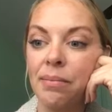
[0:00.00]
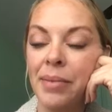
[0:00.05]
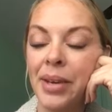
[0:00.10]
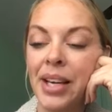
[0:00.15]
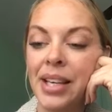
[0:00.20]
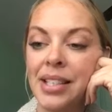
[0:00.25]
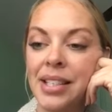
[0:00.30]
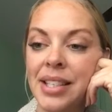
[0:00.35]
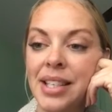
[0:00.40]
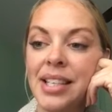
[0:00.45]

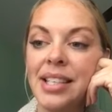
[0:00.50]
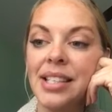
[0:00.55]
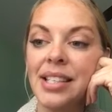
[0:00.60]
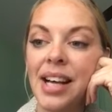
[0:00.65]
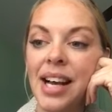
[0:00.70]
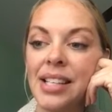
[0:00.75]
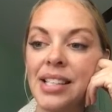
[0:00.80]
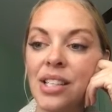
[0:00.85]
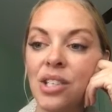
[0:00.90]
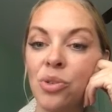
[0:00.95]
because this
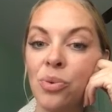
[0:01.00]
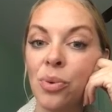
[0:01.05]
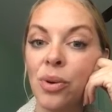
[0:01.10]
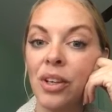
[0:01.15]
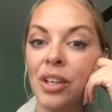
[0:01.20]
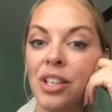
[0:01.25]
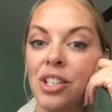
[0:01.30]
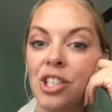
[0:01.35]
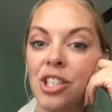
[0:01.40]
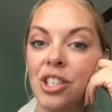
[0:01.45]
class is
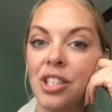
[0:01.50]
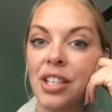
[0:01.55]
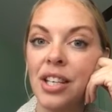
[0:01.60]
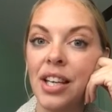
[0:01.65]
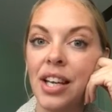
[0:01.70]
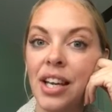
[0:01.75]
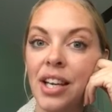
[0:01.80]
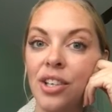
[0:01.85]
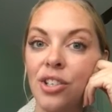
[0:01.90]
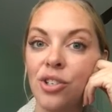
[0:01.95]
really just an
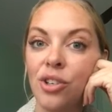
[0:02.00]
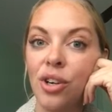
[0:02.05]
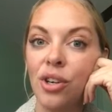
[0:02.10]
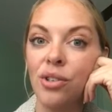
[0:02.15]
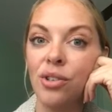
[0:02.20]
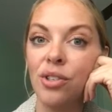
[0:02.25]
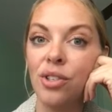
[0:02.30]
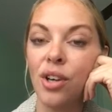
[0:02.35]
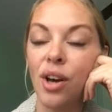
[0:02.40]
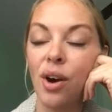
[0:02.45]

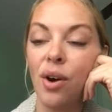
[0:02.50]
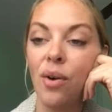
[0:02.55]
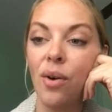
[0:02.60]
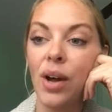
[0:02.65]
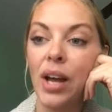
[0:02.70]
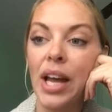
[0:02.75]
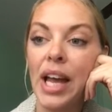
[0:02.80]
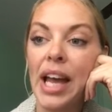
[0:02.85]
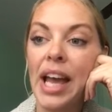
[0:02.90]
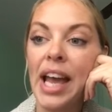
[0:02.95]
intro. So
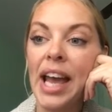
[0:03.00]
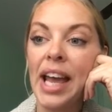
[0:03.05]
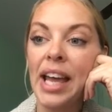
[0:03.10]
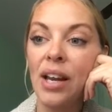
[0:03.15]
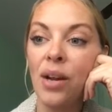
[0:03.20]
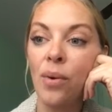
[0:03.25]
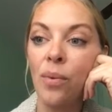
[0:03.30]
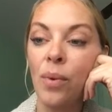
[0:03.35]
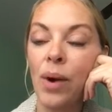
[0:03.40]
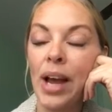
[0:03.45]

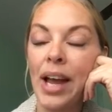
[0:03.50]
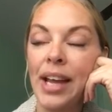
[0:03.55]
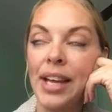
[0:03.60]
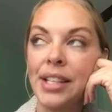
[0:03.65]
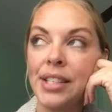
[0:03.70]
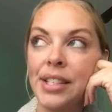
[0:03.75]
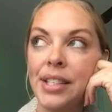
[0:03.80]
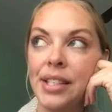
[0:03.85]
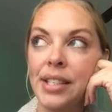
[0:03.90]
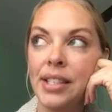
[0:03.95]
in a
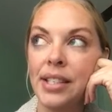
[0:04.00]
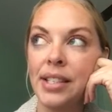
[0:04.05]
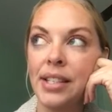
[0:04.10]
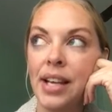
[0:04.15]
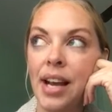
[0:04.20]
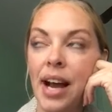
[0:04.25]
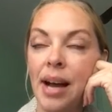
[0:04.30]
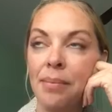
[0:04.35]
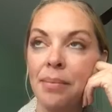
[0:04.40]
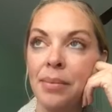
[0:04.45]
way,
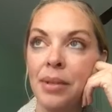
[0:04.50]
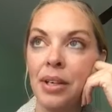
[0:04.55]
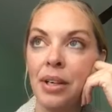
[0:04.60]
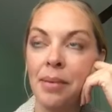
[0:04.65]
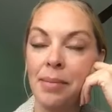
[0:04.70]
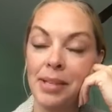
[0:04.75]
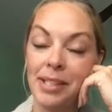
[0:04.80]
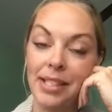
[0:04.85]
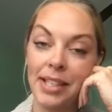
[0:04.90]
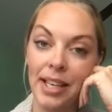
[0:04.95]
I'm going
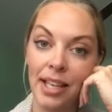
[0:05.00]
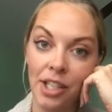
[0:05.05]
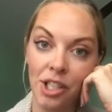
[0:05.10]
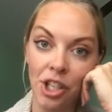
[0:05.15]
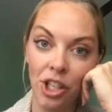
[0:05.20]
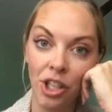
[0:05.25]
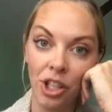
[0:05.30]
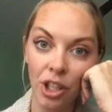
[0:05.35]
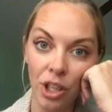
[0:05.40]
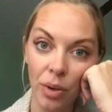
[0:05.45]
to be
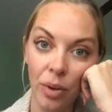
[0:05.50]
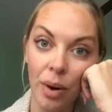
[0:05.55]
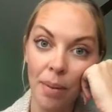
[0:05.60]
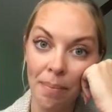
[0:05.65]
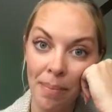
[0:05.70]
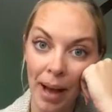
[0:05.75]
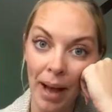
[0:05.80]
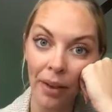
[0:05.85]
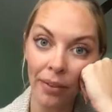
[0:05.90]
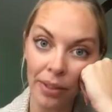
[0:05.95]
teaching you
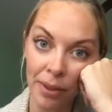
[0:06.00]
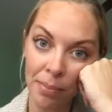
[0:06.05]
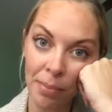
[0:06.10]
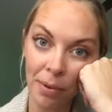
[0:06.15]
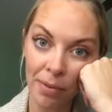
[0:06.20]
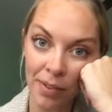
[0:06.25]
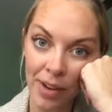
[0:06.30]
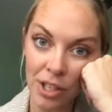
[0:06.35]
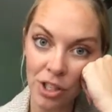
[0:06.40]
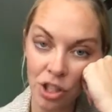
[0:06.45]
about the
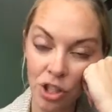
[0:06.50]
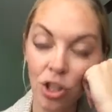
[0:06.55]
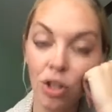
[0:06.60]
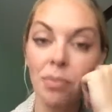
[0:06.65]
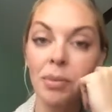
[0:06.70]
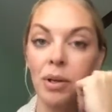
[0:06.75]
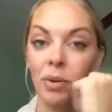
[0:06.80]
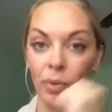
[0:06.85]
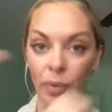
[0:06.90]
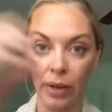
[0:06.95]
profession.
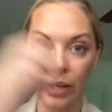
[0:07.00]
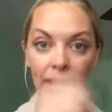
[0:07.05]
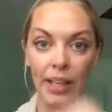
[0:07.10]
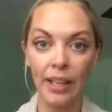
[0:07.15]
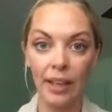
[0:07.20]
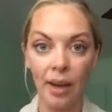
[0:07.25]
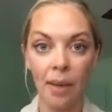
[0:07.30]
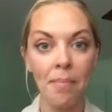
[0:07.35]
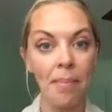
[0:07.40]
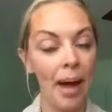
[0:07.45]
You'll be
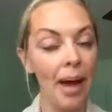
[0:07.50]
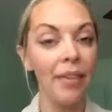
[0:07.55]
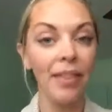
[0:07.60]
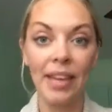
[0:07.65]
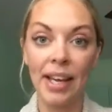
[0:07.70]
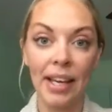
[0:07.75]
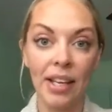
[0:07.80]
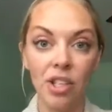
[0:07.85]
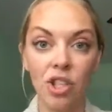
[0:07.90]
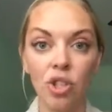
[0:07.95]
reading about
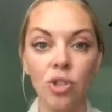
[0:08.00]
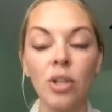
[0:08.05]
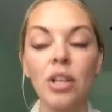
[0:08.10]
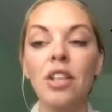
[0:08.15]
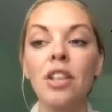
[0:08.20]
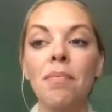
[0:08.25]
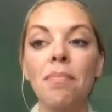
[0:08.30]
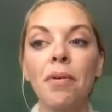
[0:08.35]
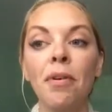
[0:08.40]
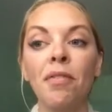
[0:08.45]
the history
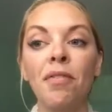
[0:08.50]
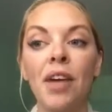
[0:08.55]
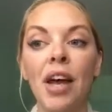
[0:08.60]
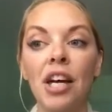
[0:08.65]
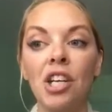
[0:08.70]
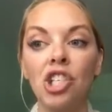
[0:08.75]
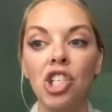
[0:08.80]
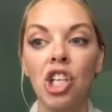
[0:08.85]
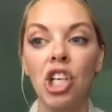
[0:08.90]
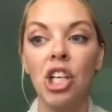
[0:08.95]
of the
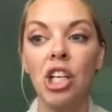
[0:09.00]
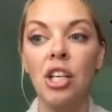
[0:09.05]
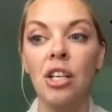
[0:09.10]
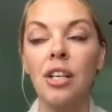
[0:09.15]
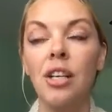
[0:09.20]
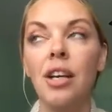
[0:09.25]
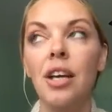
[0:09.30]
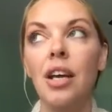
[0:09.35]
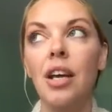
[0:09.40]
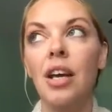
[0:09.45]

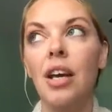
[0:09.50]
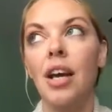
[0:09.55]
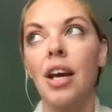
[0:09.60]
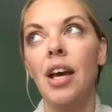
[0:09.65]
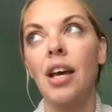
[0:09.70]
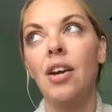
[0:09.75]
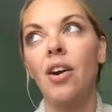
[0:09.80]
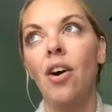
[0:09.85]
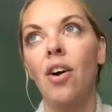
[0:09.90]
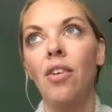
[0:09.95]
profession
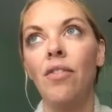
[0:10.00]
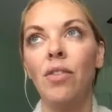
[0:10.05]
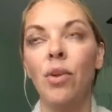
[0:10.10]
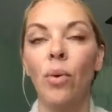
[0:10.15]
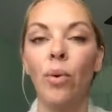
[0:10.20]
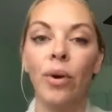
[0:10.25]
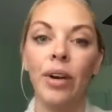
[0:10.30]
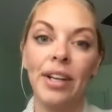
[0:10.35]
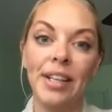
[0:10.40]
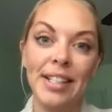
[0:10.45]
and all of the
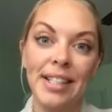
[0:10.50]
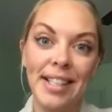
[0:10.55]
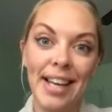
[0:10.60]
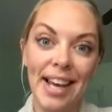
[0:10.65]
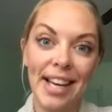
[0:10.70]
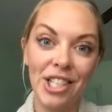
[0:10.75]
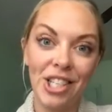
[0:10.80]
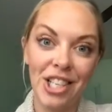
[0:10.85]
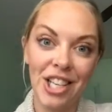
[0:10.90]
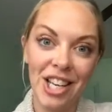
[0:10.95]

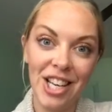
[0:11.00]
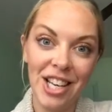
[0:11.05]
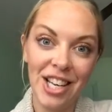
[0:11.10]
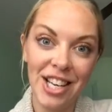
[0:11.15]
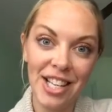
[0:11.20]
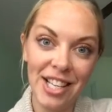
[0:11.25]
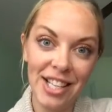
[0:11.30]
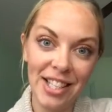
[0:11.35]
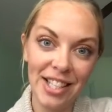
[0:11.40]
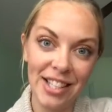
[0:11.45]

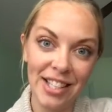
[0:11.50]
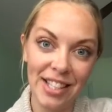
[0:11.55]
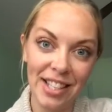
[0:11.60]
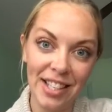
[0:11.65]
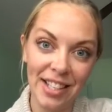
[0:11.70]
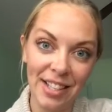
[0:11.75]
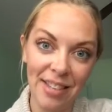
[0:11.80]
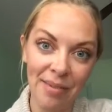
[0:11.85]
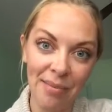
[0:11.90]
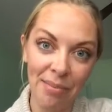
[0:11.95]
organizations
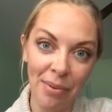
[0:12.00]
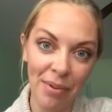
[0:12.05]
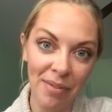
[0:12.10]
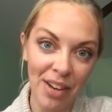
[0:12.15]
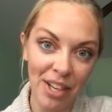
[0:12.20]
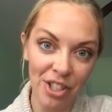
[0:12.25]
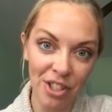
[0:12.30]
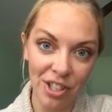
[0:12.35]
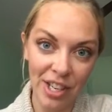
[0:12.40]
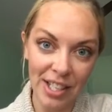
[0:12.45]
and
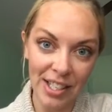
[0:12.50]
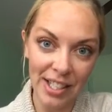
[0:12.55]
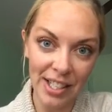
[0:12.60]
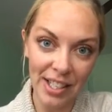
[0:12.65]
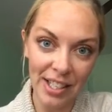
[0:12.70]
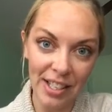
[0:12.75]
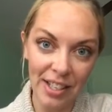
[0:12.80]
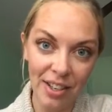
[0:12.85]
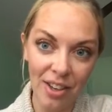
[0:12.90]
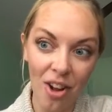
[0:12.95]
professional
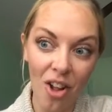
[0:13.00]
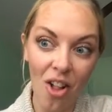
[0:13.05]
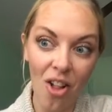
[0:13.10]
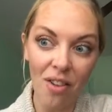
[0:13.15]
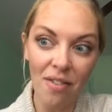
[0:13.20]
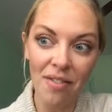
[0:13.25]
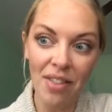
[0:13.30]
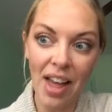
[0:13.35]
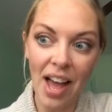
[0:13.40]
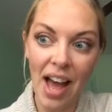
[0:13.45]
identity and
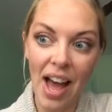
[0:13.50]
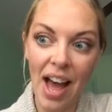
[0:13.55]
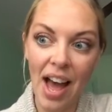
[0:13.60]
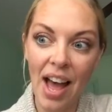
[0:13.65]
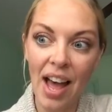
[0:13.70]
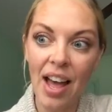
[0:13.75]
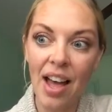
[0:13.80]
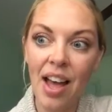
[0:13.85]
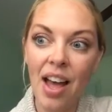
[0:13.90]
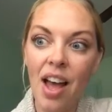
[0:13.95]
all of
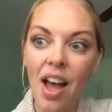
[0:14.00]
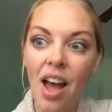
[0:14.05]
that.